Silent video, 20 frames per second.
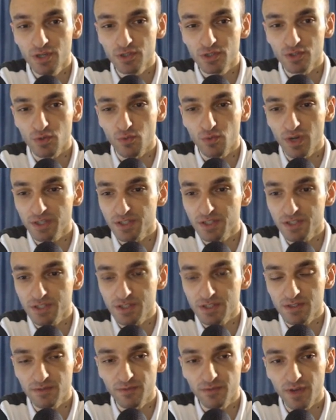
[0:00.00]
So white
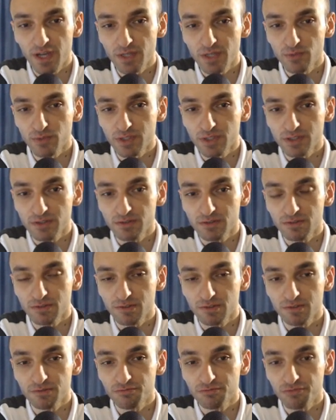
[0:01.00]
is fine with
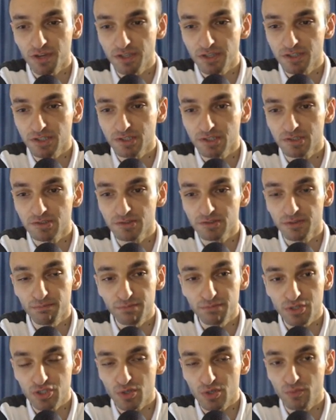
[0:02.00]
trading the
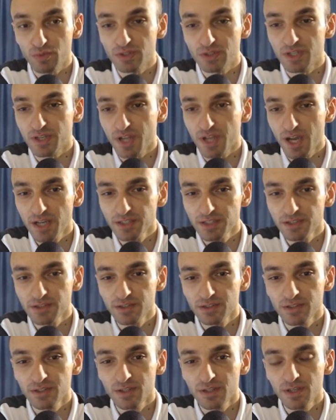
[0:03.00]
bishop with the
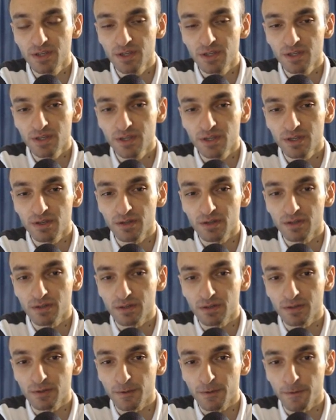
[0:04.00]
knight,
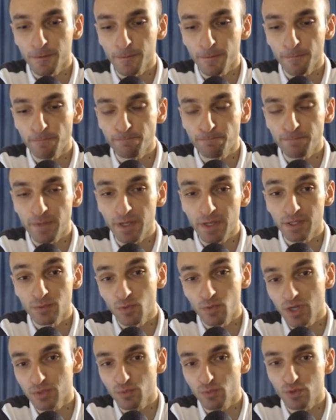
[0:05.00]
uh,
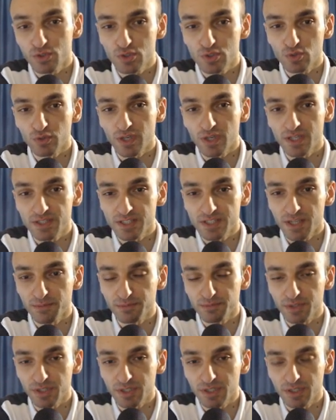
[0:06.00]
and white wants to get
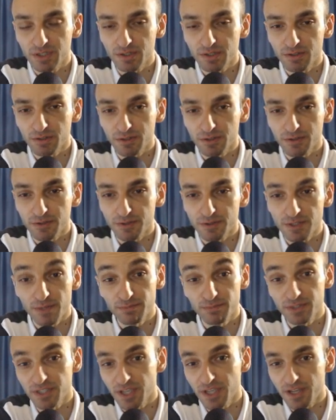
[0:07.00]
something
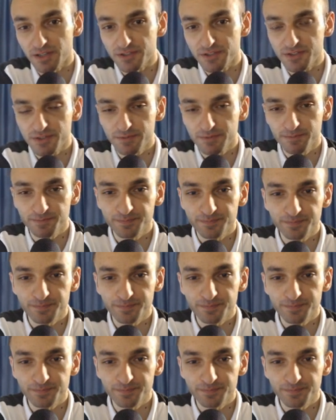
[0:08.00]
else.